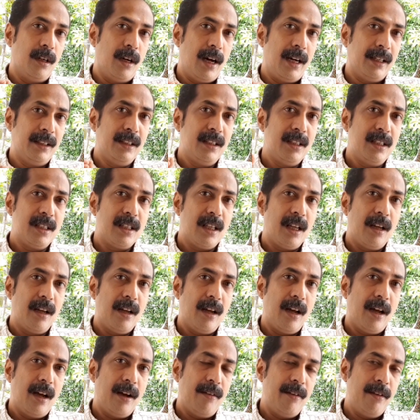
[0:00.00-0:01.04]
others,
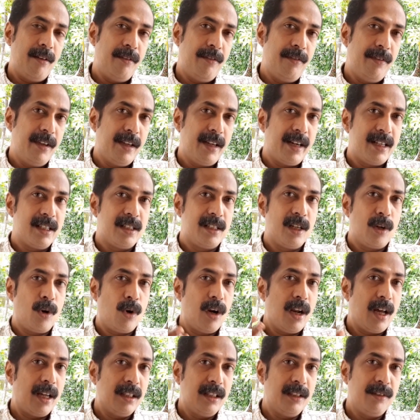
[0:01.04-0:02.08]
if we consider
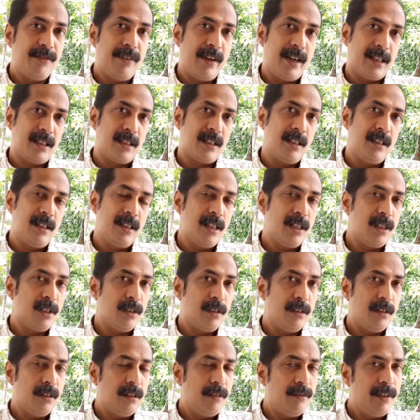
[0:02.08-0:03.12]
all other factors, it
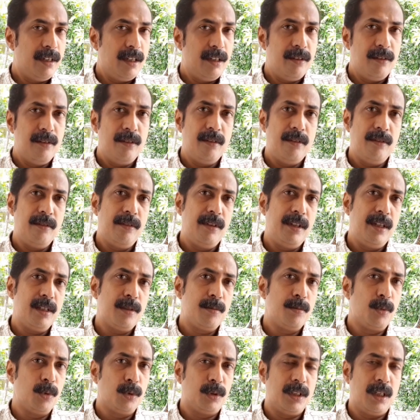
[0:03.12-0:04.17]
is very
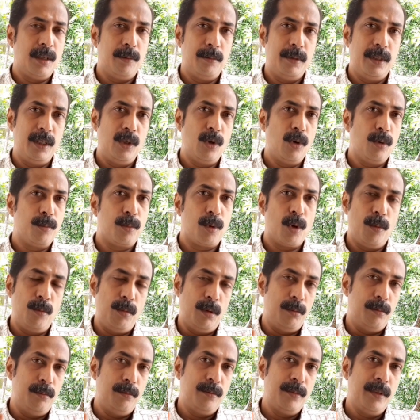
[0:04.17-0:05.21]
smooth company, no
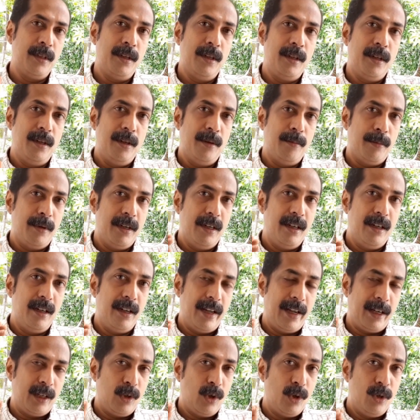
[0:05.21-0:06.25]
problem. But
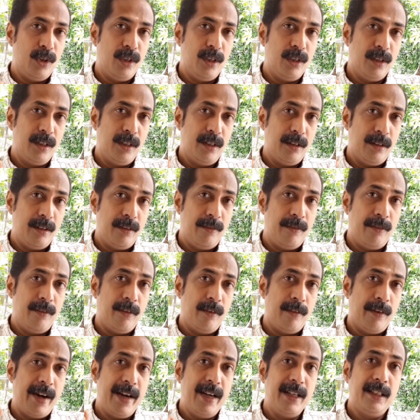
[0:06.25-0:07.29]
according to
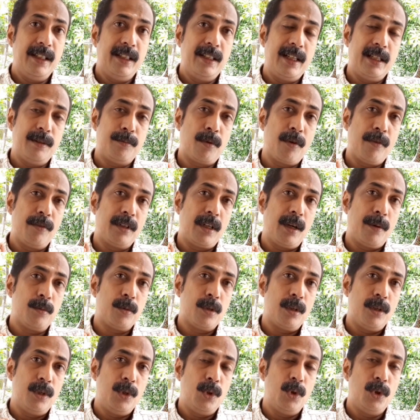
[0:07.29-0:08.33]
why the net profit
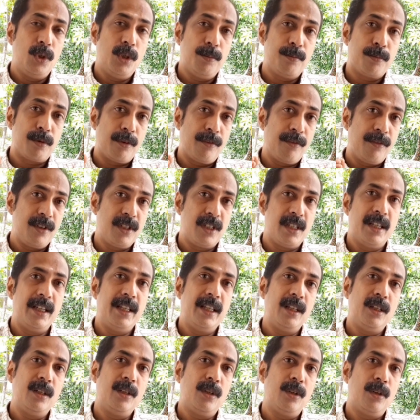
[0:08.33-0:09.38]
comes down, due to
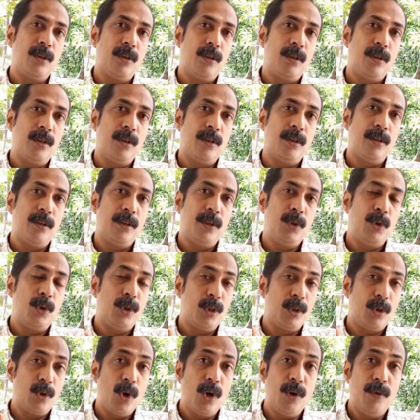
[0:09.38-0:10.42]
provisioning due
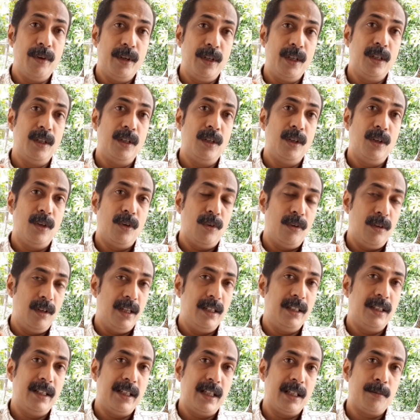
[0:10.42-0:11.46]
to COVID,
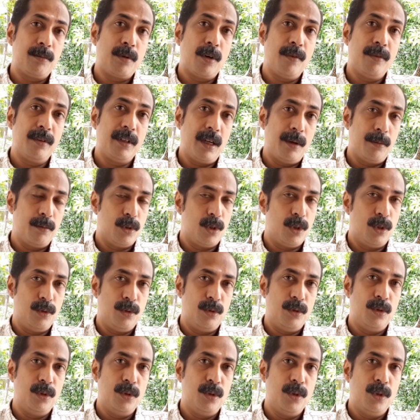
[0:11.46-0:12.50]
only the net profit comes down.